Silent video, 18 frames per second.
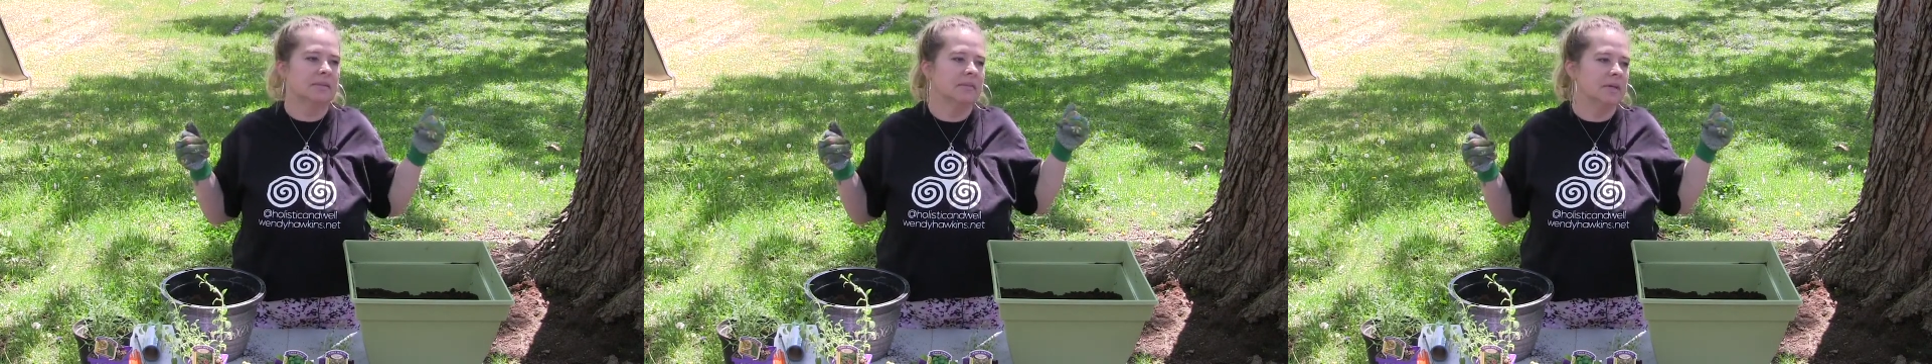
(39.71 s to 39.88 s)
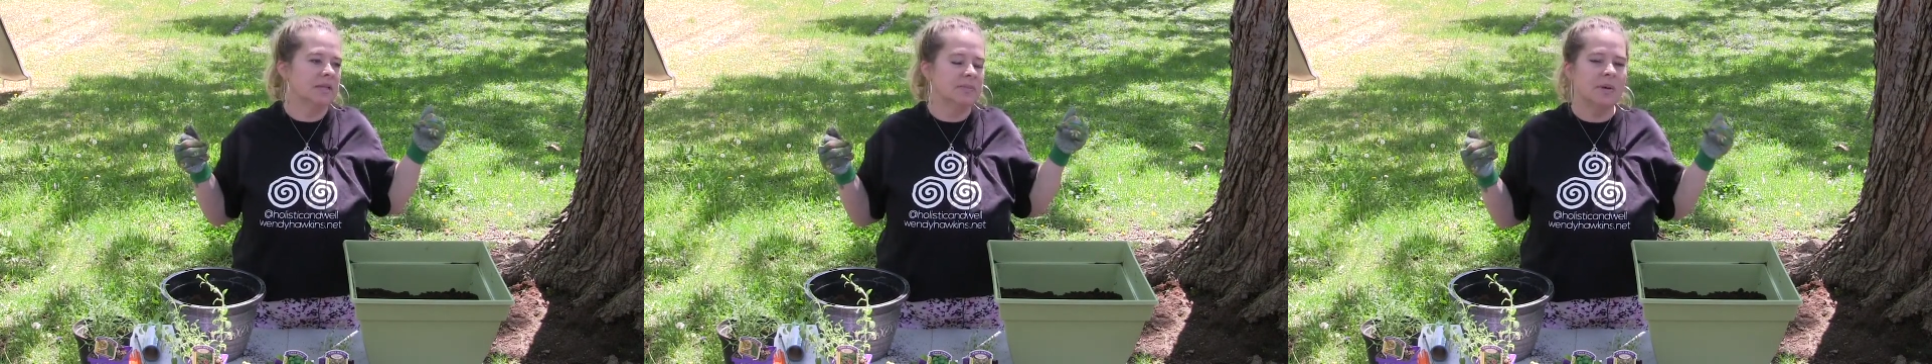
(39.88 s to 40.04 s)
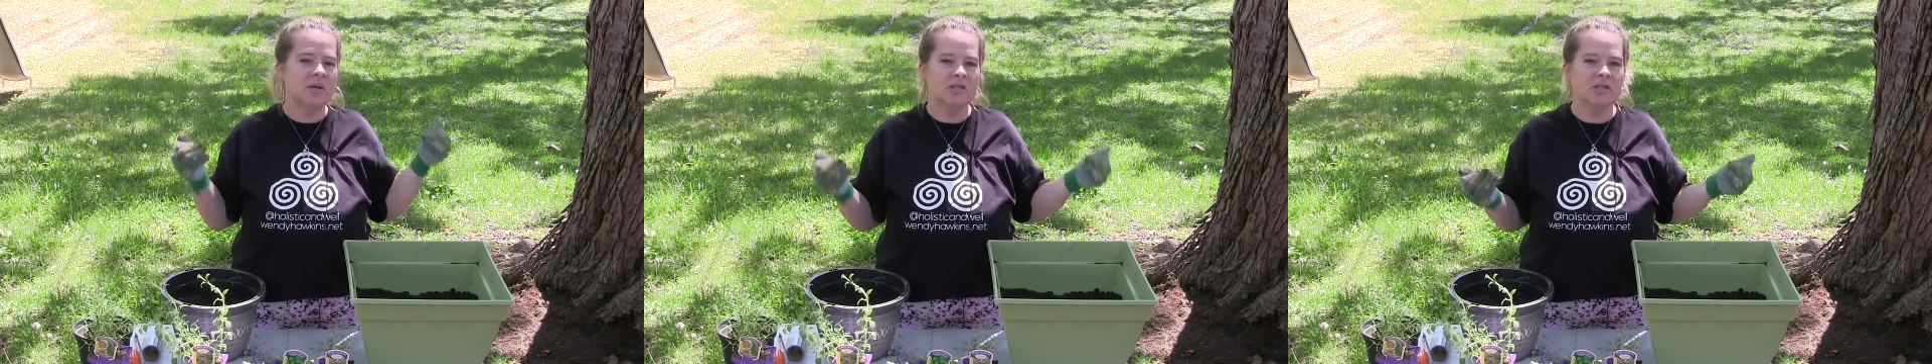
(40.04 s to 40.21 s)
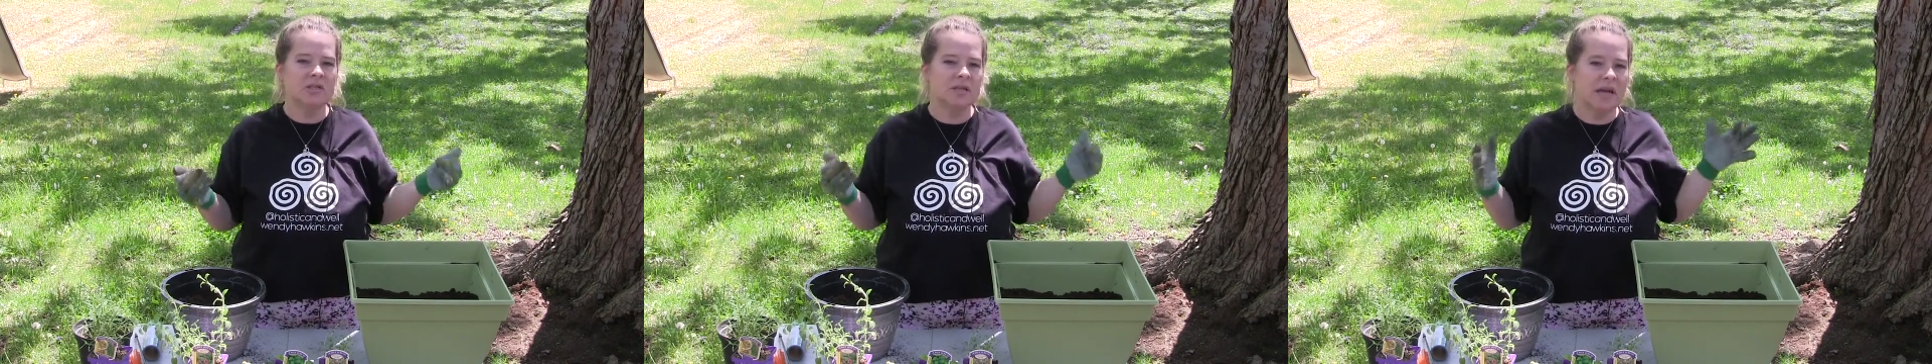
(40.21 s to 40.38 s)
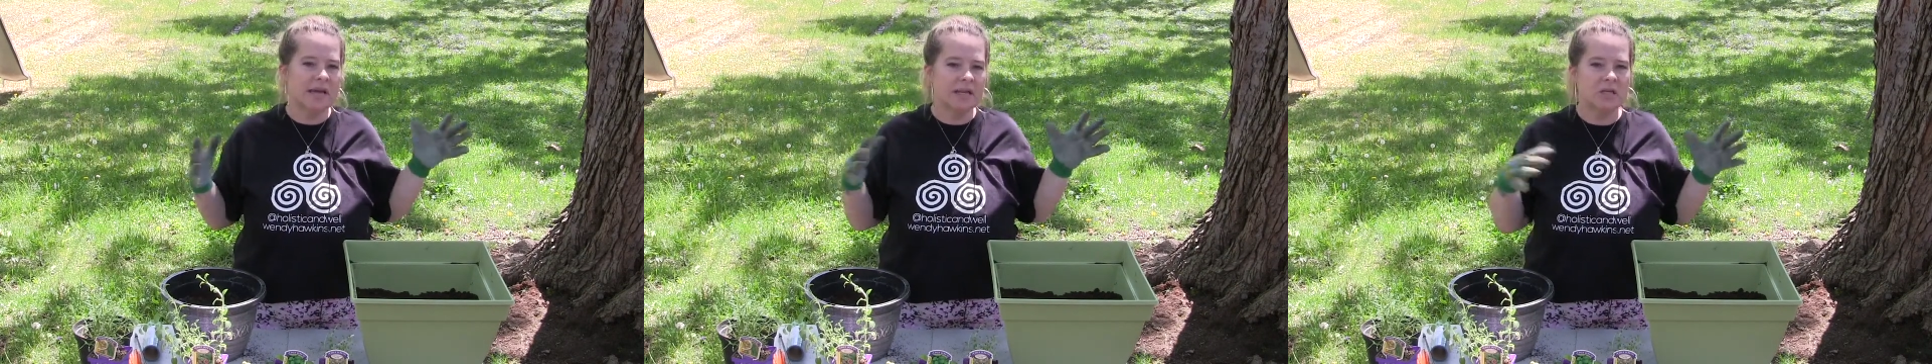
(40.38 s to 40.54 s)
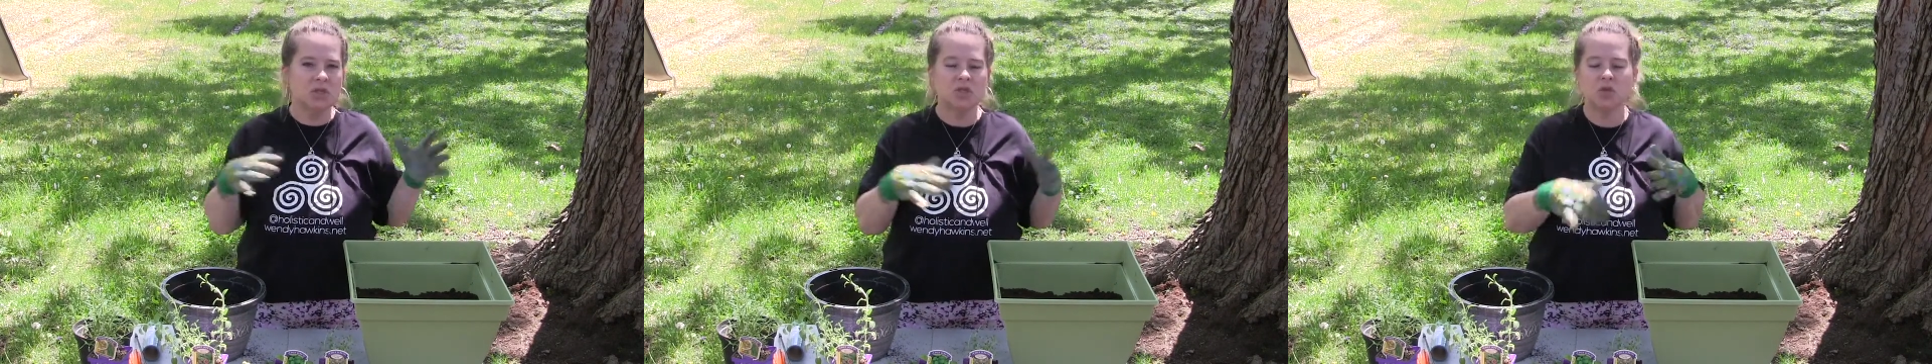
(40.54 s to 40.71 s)
as much as I
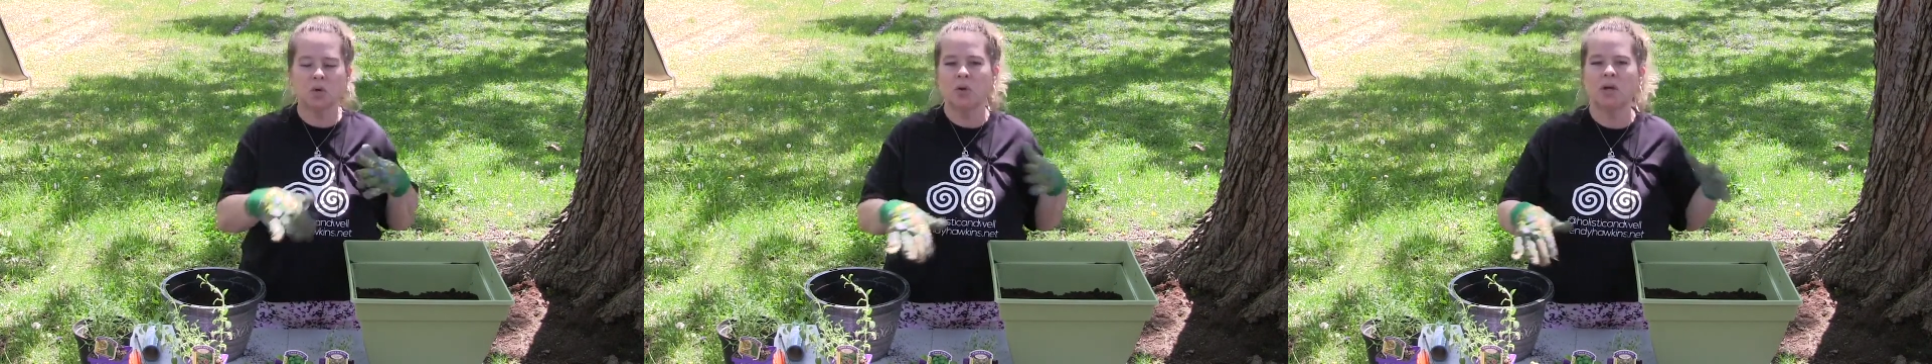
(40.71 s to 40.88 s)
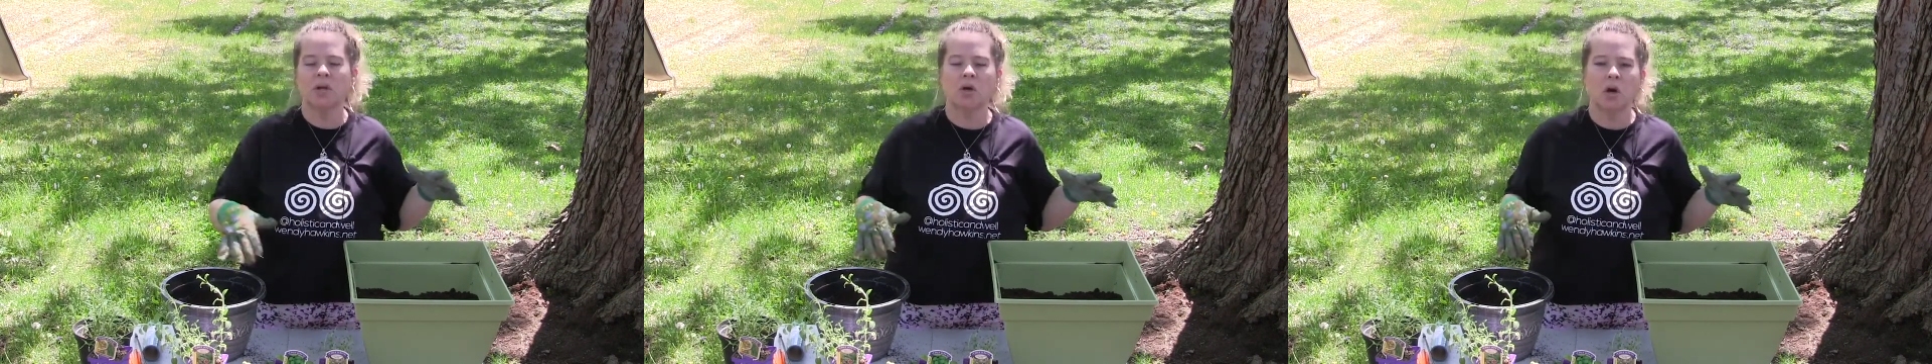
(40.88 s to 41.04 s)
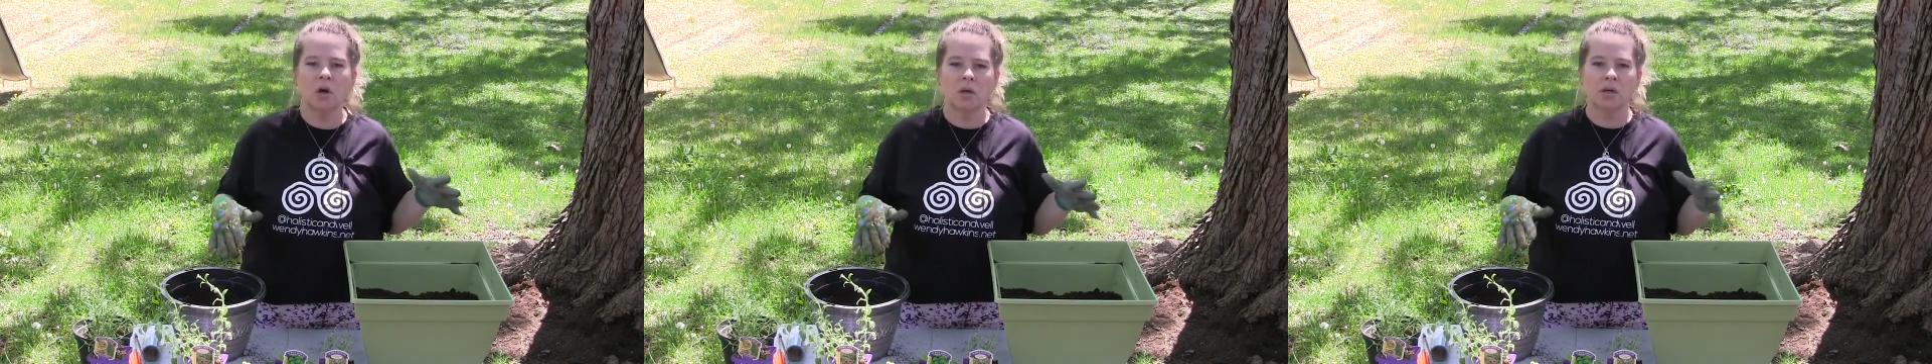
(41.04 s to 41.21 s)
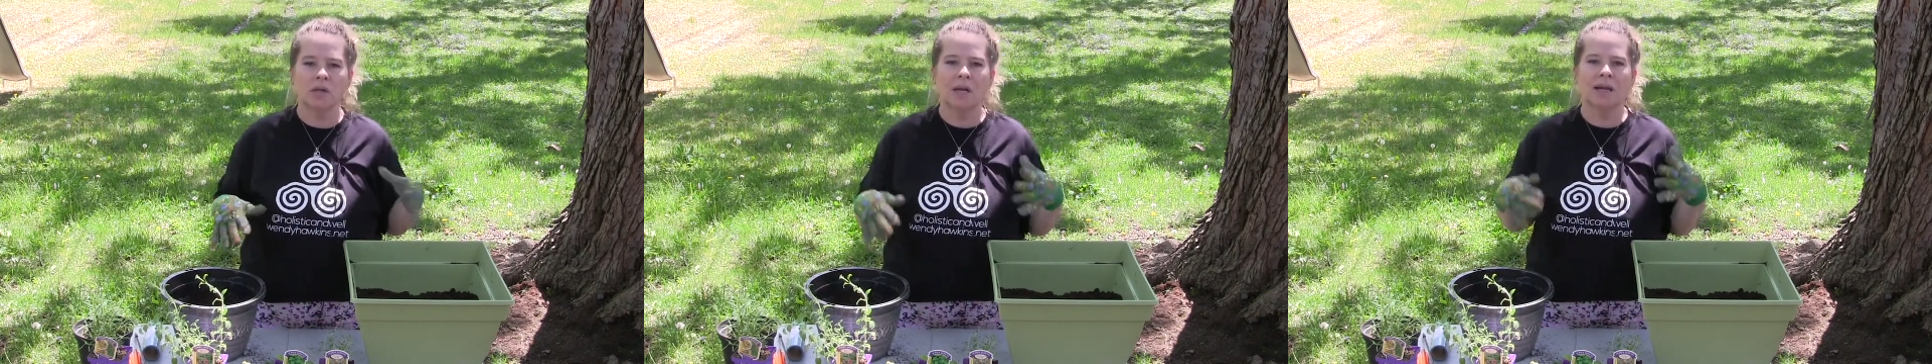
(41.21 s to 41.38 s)
enjoy gardening,